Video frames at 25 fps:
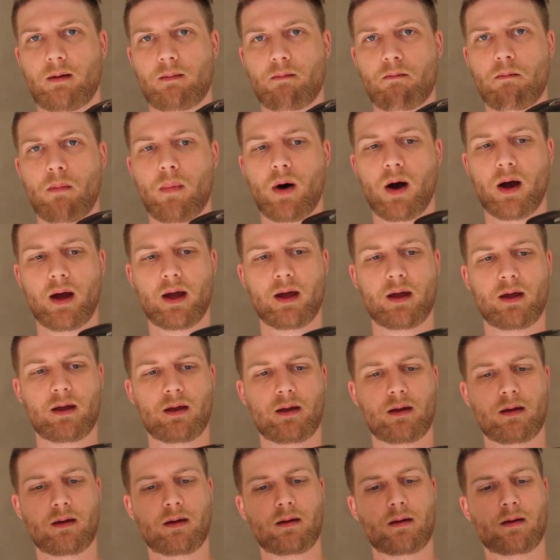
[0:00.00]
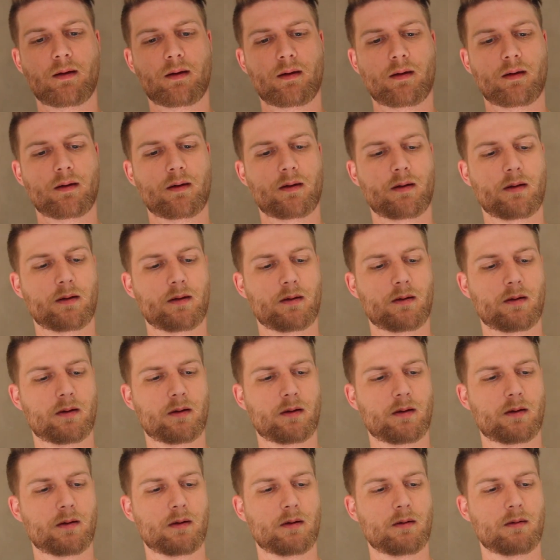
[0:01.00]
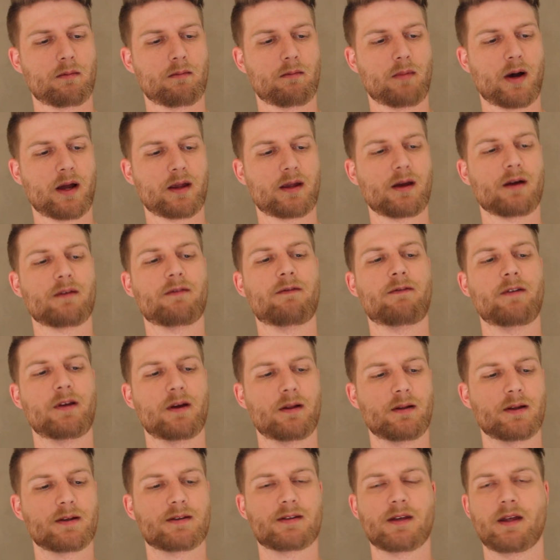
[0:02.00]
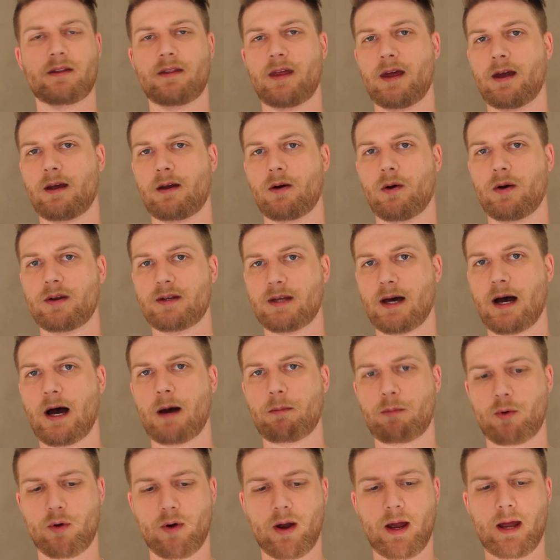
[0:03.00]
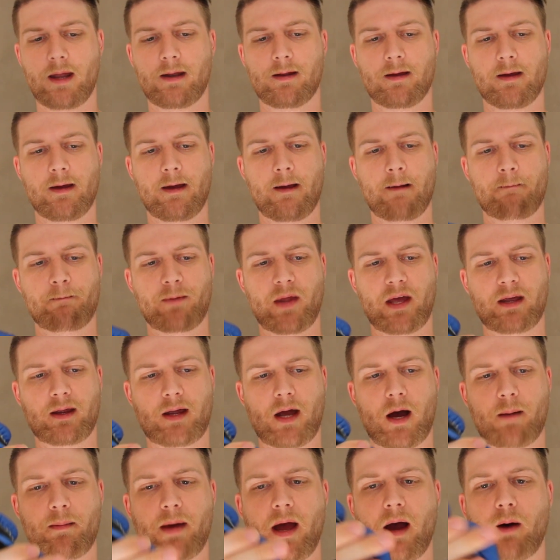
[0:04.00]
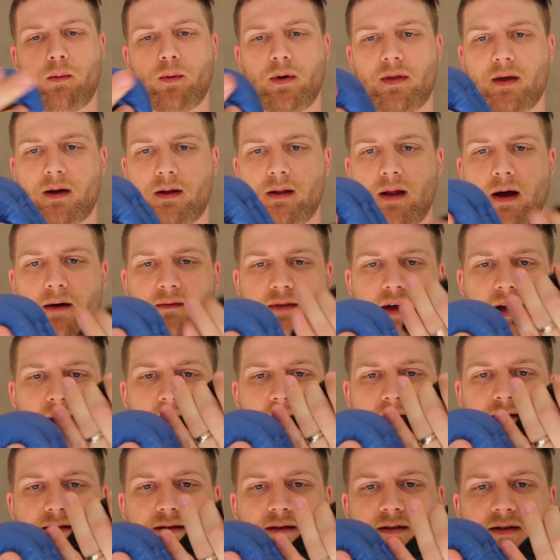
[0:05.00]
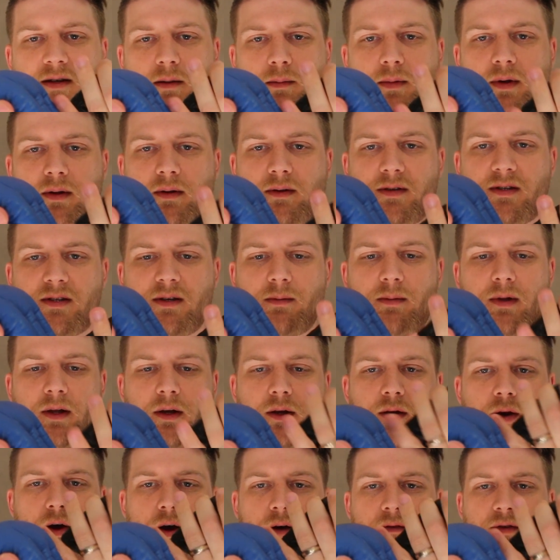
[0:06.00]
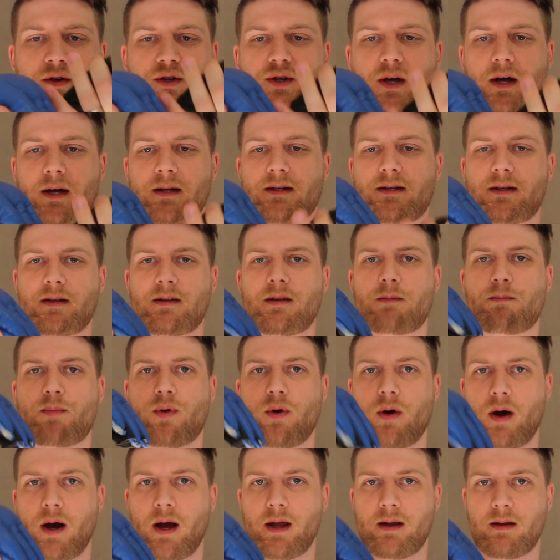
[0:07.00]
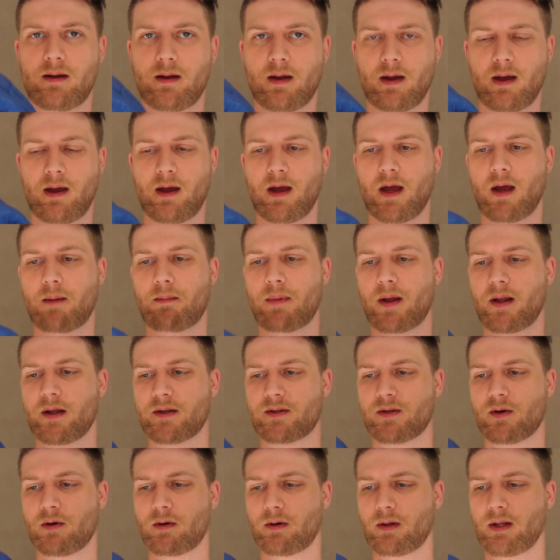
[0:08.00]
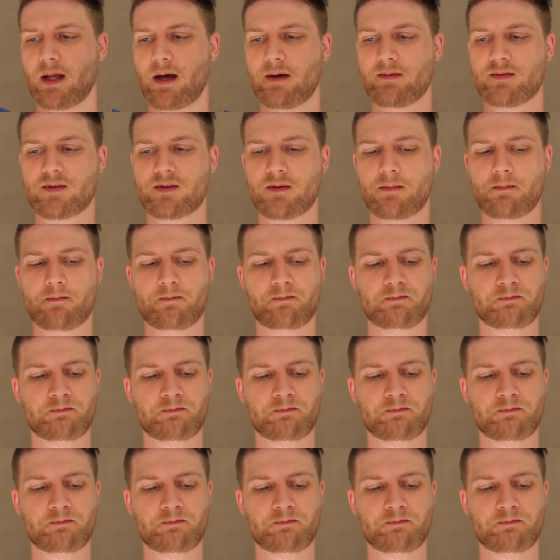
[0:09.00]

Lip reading: My gut feel is that they're going to upgrade and come out with a glove that has the similar curvature to the Pride and Bellator gloves.